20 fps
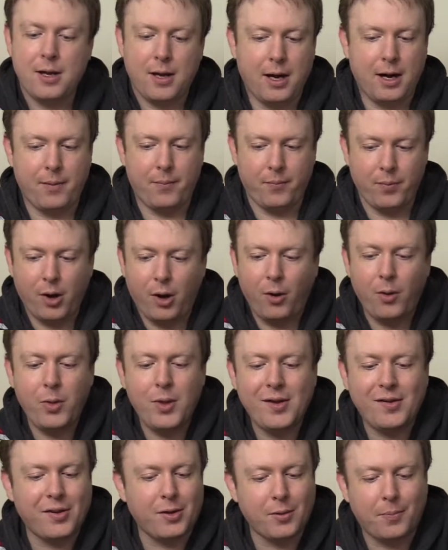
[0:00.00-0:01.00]
All
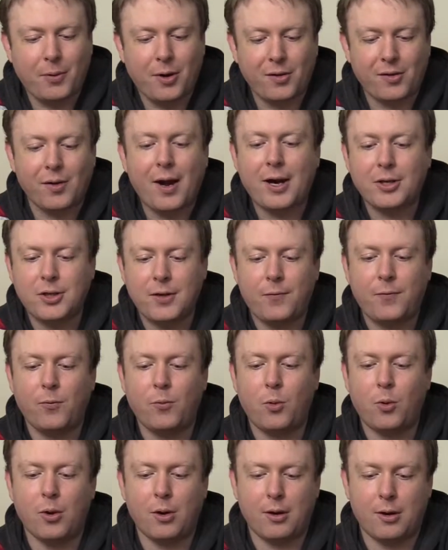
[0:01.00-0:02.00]
these other parts are actually
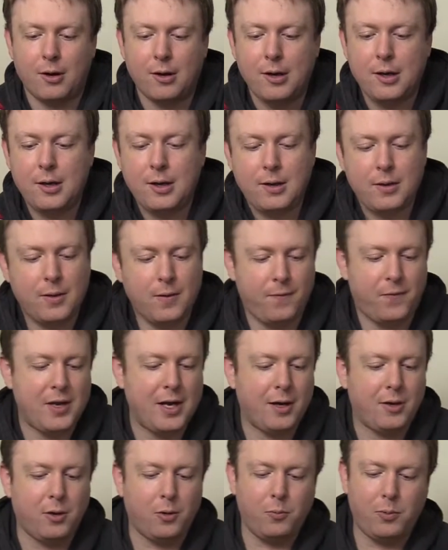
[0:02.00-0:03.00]
for the
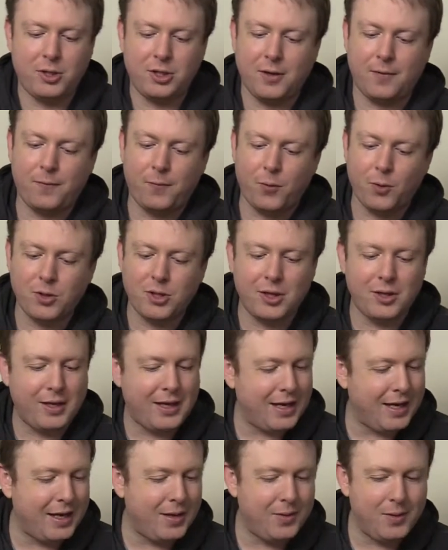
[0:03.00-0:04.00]
vehicle, which
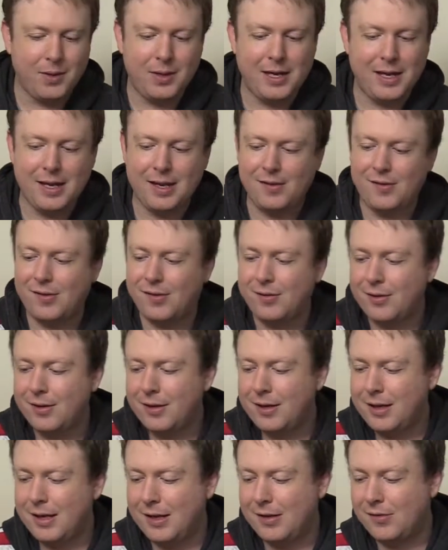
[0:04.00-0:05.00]
unfortunately in these
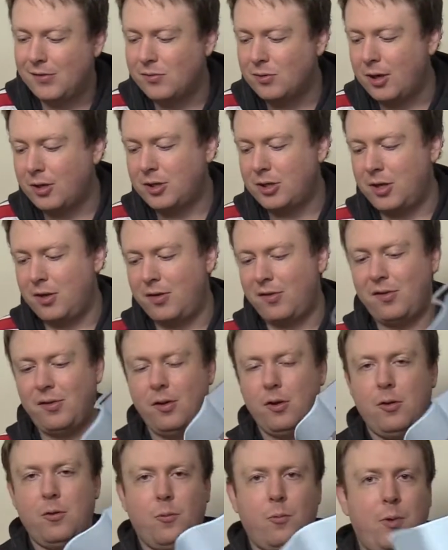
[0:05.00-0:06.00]
instructions,
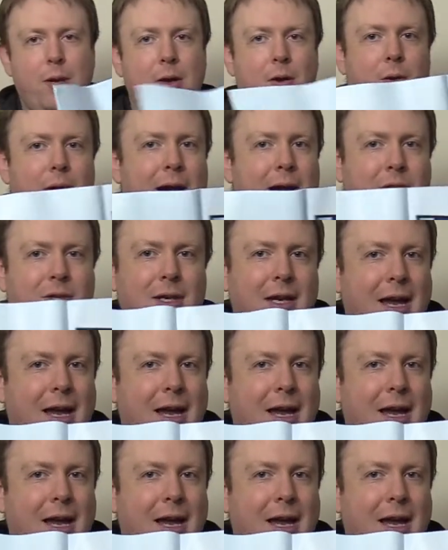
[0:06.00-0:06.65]
we don't actually